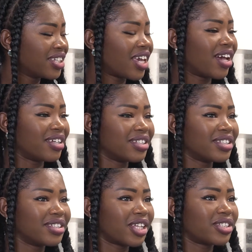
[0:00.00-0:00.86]
Yeah,
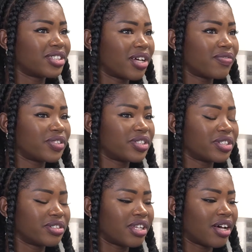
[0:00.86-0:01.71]
that's tough
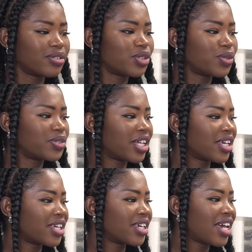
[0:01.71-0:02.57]
still now. So it's
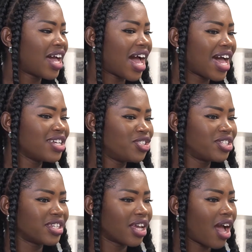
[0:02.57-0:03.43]
like, I
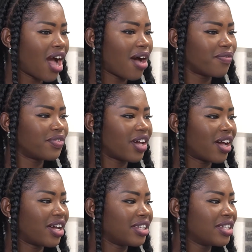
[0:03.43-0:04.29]
didn't have
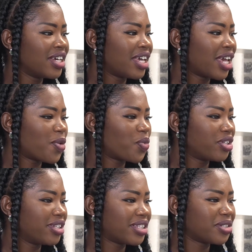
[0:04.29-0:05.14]
that. And
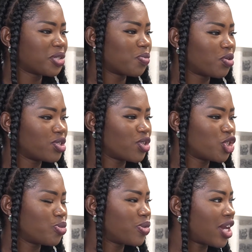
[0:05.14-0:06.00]
when the little boy
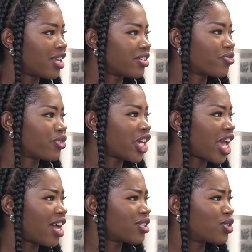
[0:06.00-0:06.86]
touched me, I didn't
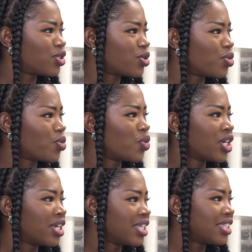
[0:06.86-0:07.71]
react to
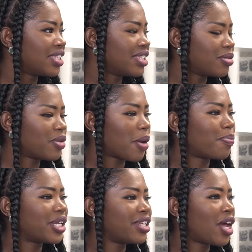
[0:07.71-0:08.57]
that.
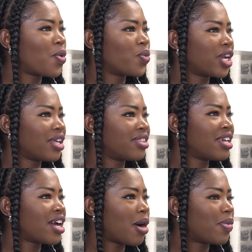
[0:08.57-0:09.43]
But now when I
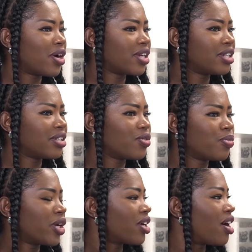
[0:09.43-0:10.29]
think about it, oh
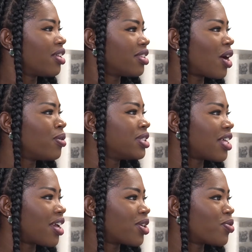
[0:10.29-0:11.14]
my God, that was
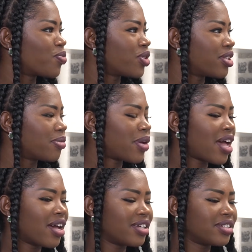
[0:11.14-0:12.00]
like really
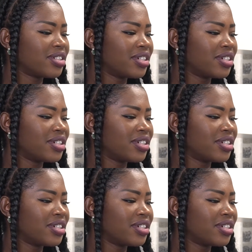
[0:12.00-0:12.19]
bad.